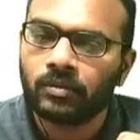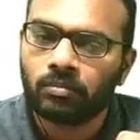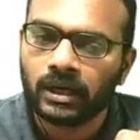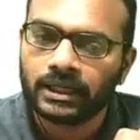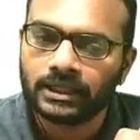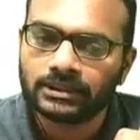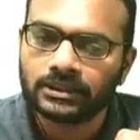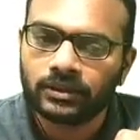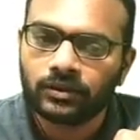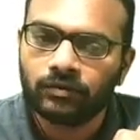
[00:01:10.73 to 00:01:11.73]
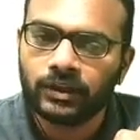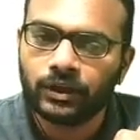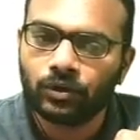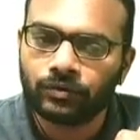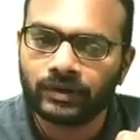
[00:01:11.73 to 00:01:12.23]
minus v
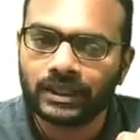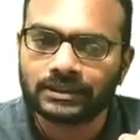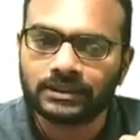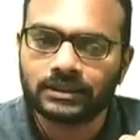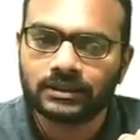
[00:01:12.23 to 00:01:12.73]
of x.